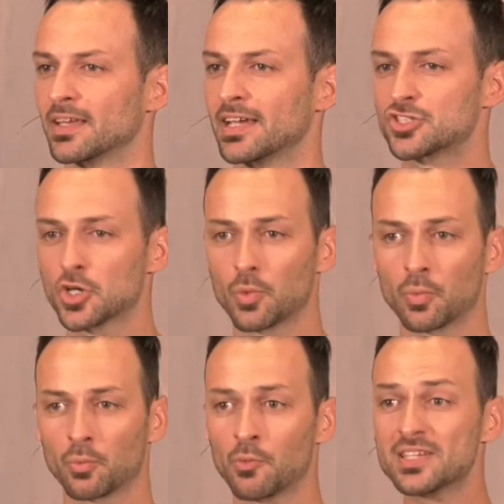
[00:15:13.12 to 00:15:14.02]
And so
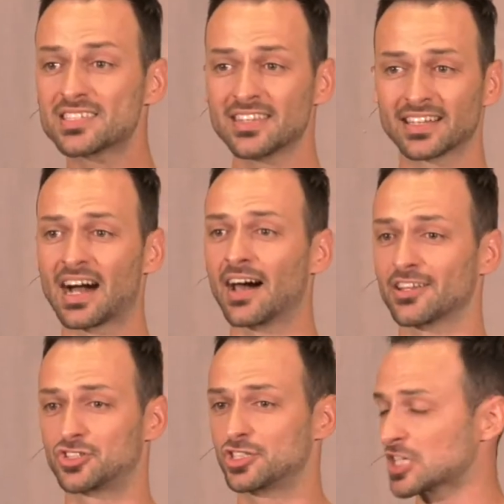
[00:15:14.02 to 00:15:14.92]
when we say that God
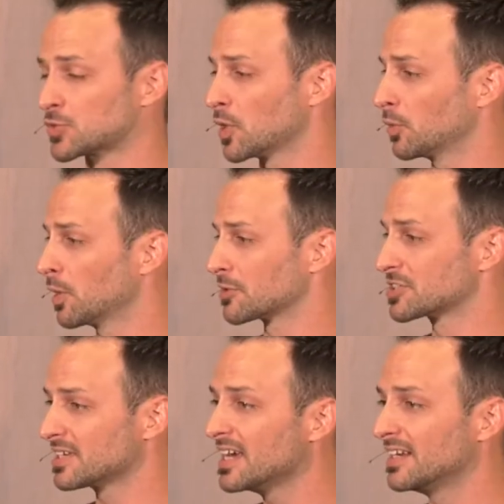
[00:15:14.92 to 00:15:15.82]
is just, what we're
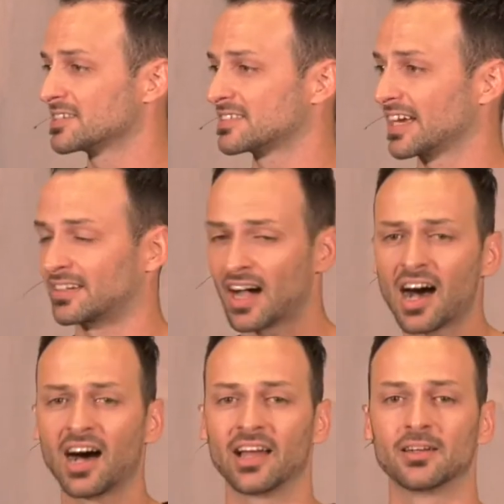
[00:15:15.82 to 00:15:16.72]
saying is that
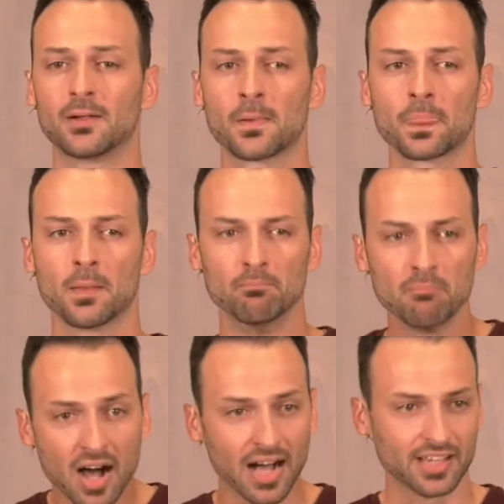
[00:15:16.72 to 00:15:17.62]
God
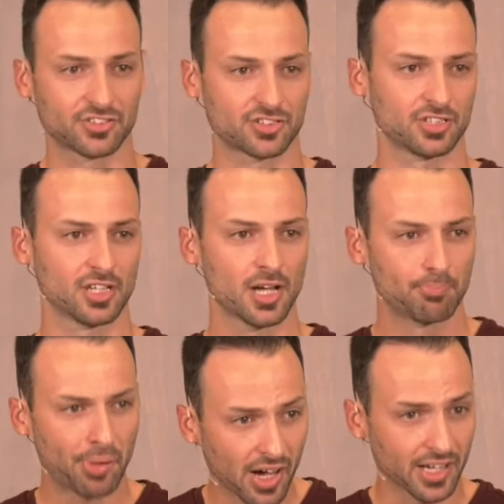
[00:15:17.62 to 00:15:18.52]
must
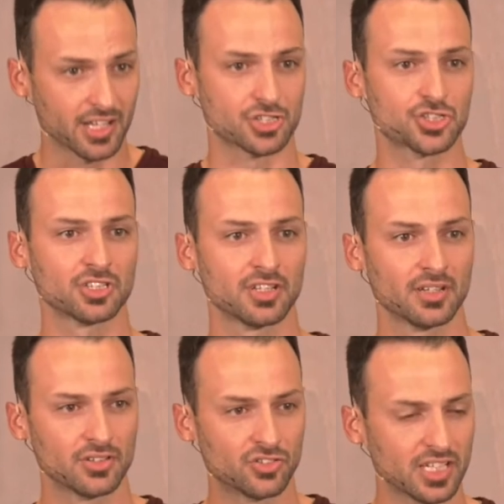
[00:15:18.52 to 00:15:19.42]
punish
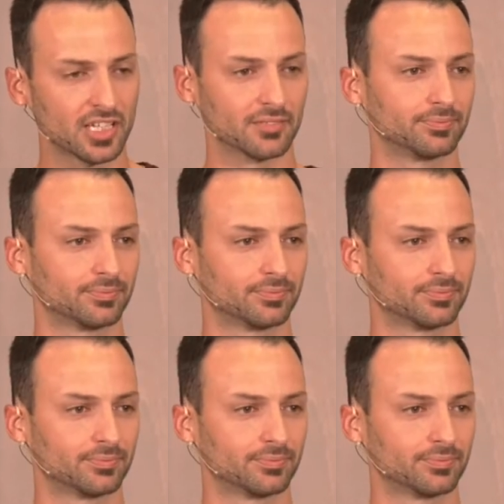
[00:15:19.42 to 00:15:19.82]
sin.